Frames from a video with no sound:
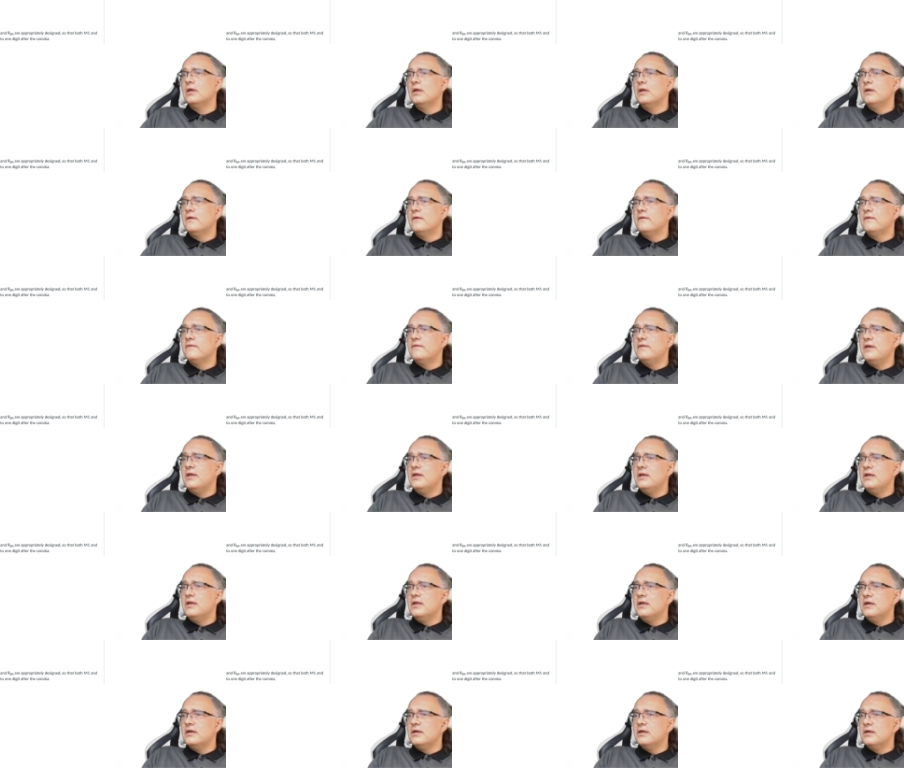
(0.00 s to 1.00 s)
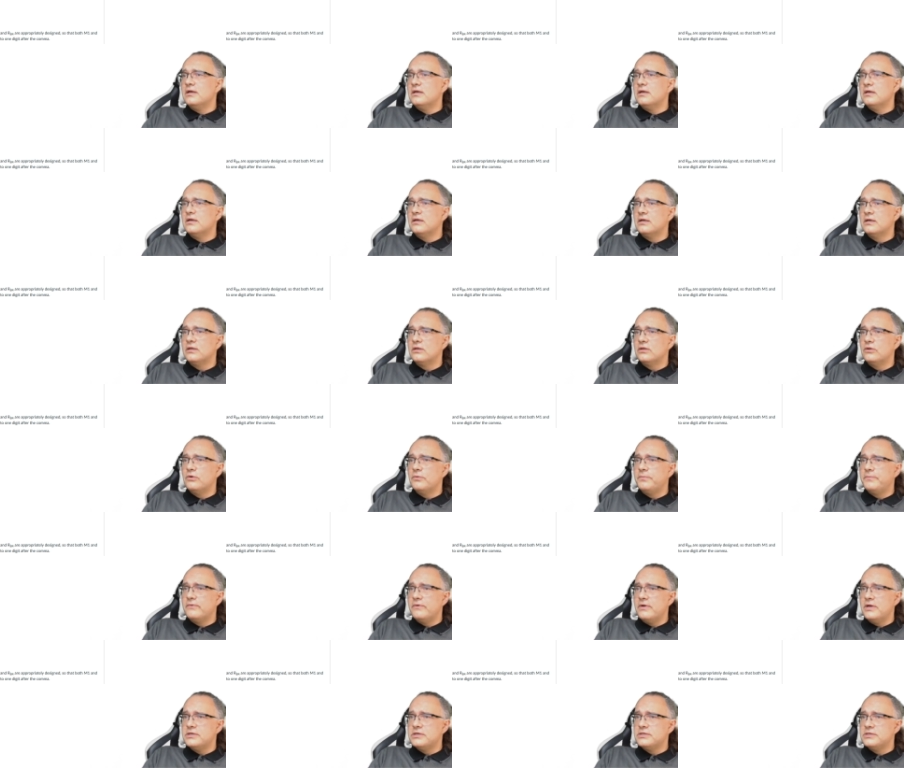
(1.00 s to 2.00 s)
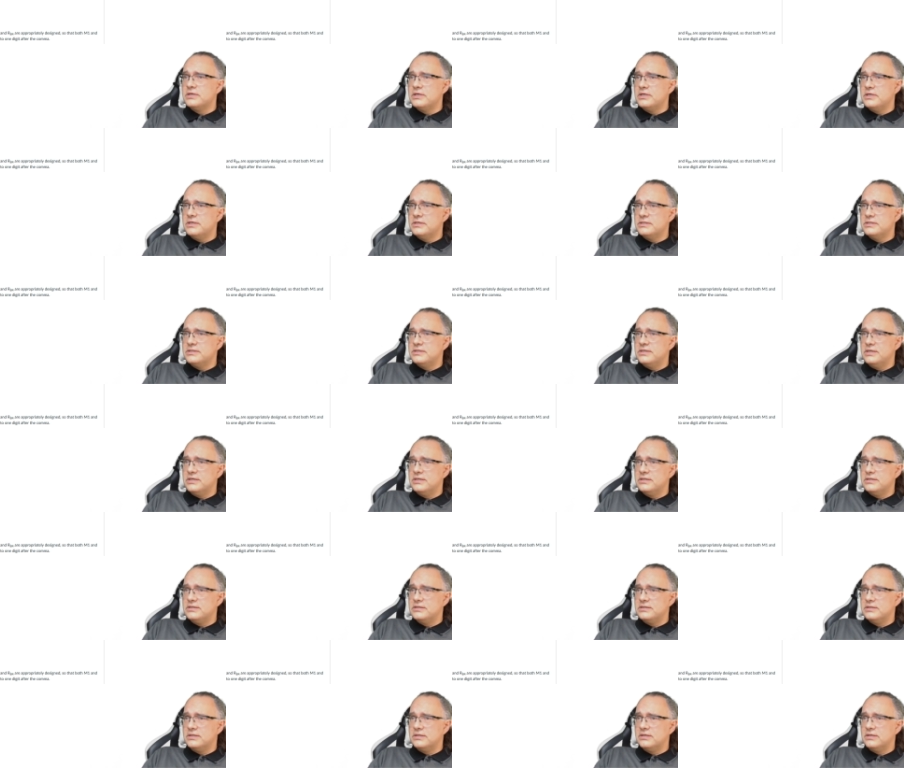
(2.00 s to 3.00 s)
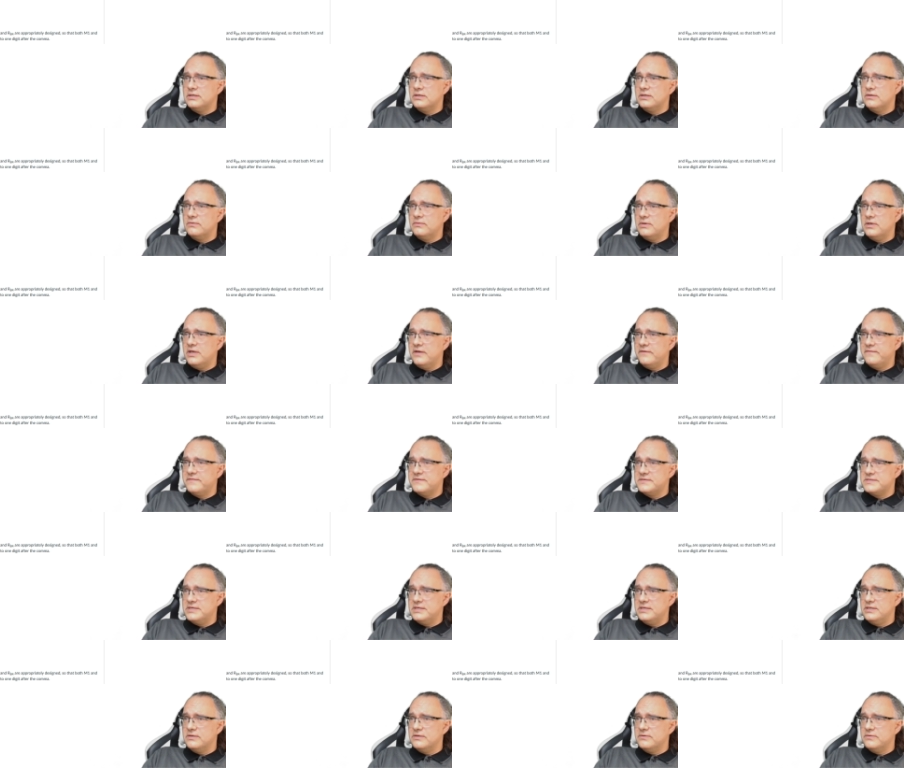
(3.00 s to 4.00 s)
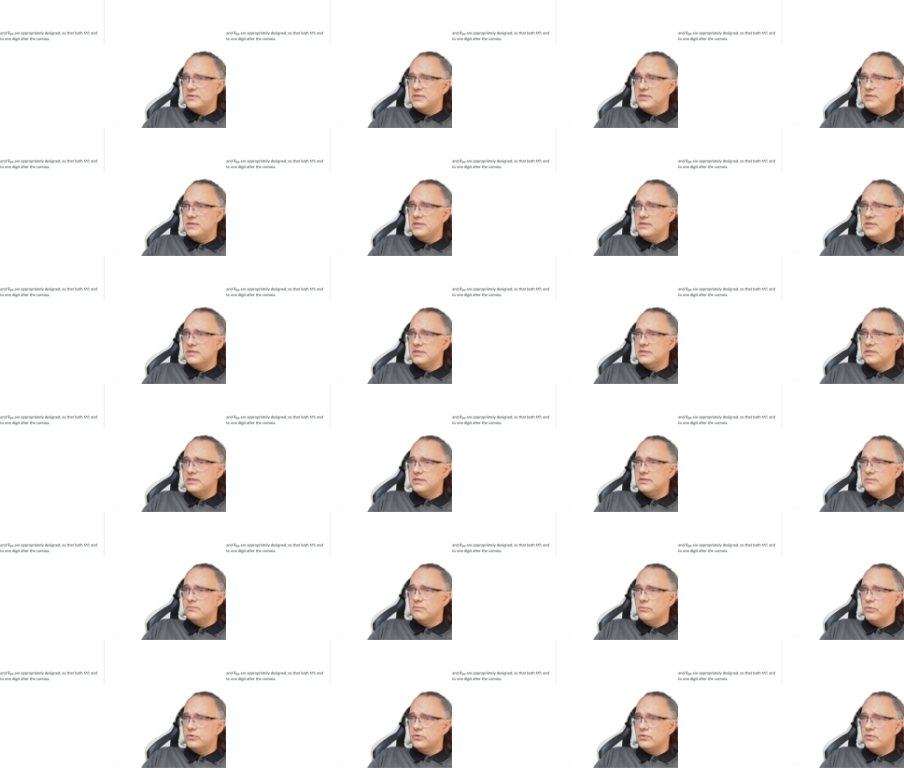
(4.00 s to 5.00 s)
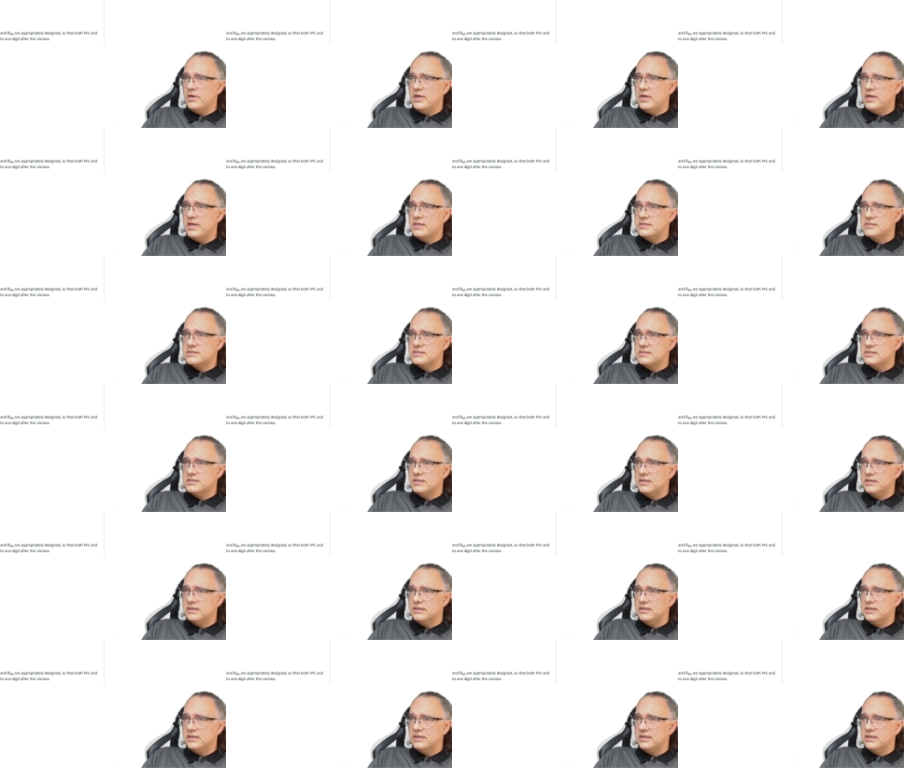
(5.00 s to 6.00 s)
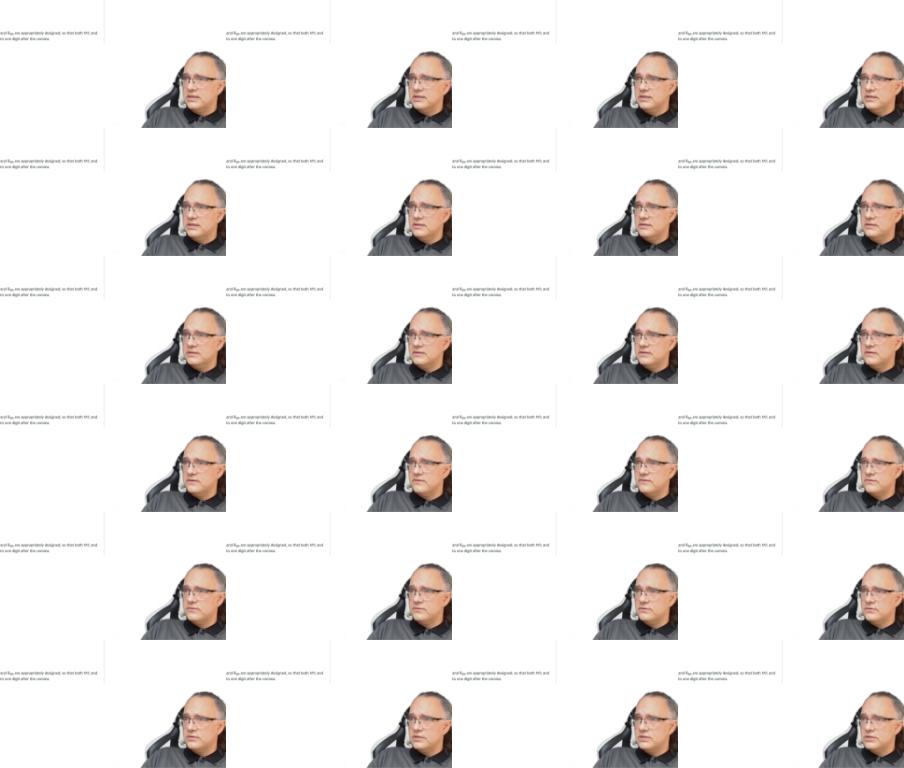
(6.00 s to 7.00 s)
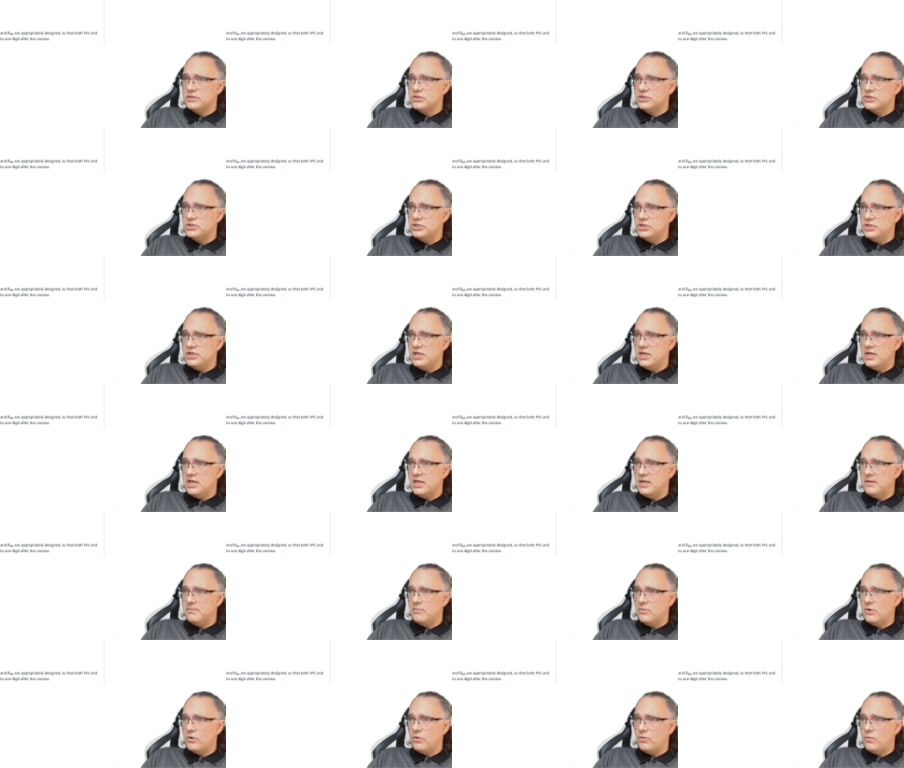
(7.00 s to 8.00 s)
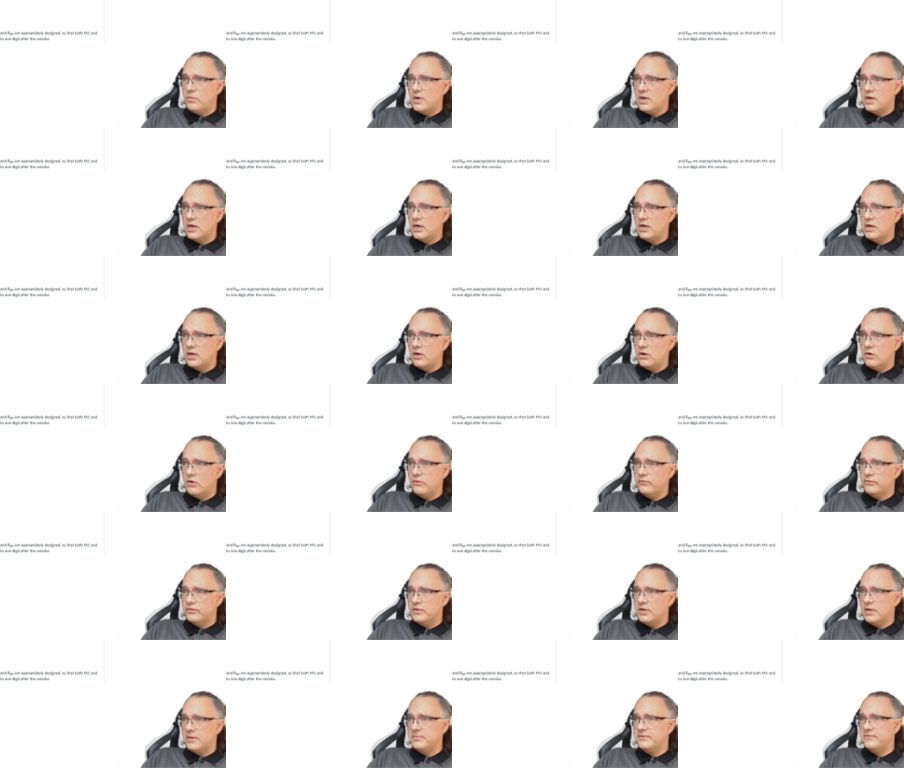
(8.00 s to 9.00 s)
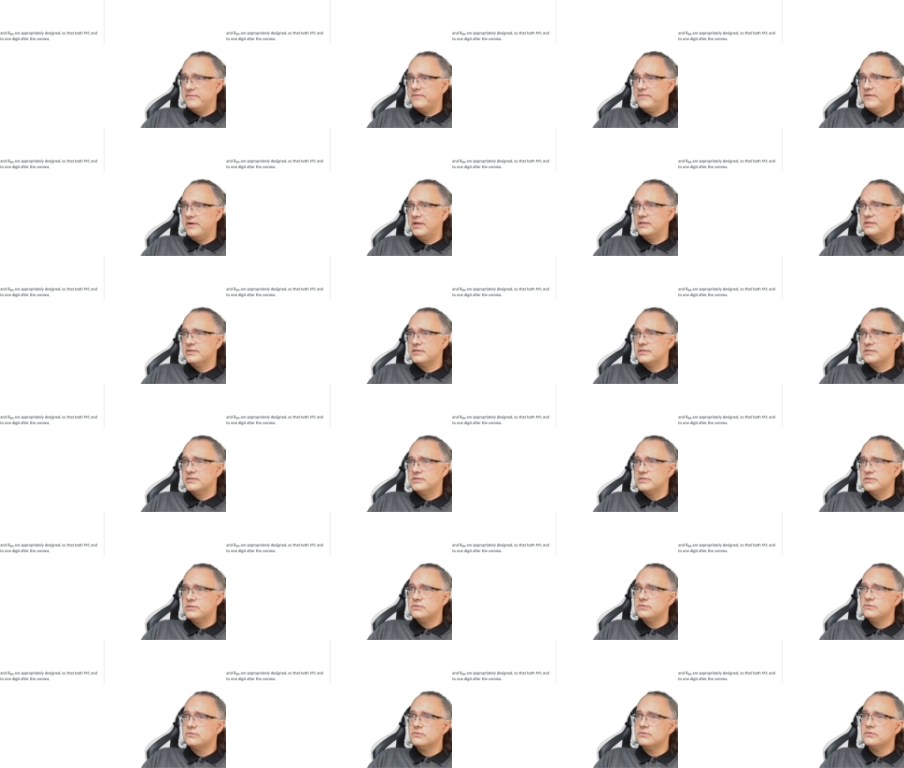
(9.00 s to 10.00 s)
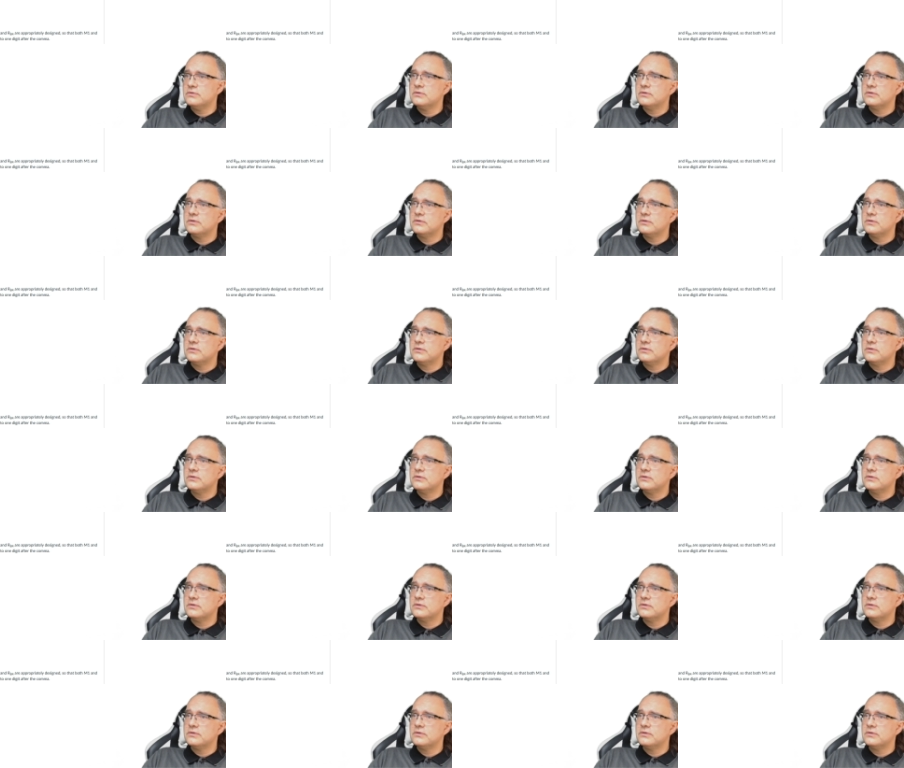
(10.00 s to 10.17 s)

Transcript: Then the operation is that we have a signal here that modulates the current through the GM1 of the amplifying transistor.